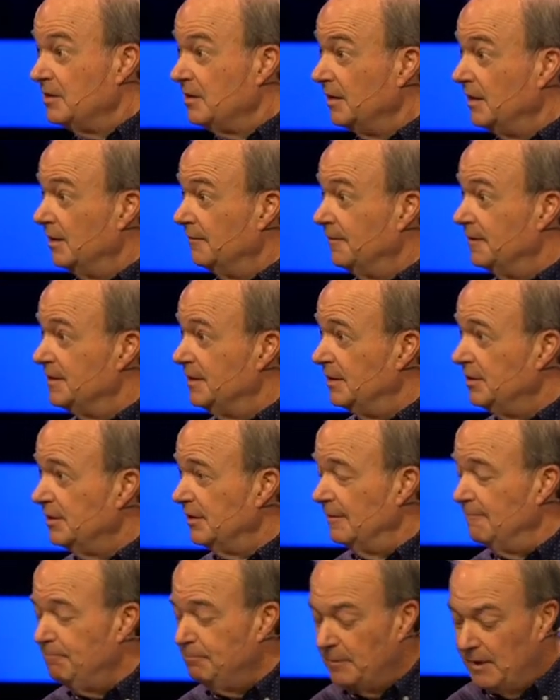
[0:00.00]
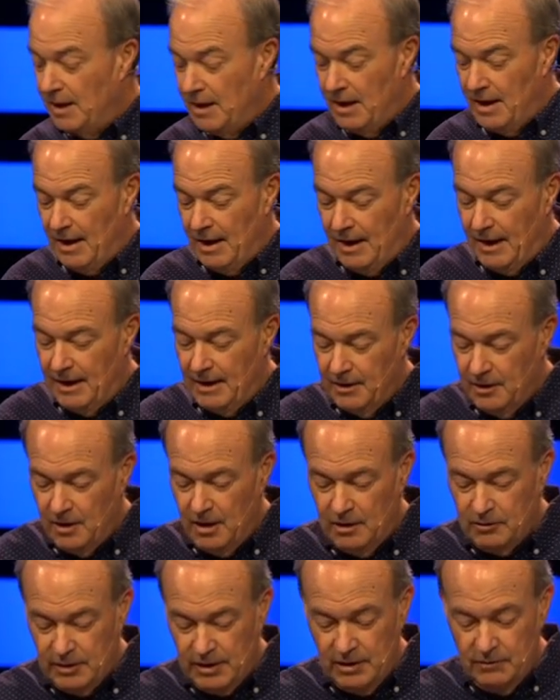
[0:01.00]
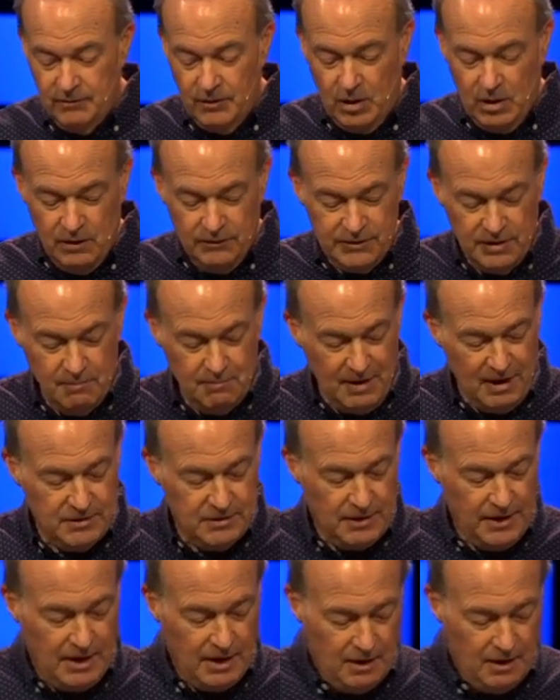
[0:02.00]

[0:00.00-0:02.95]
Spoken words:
actually a physician, and I got involved in mental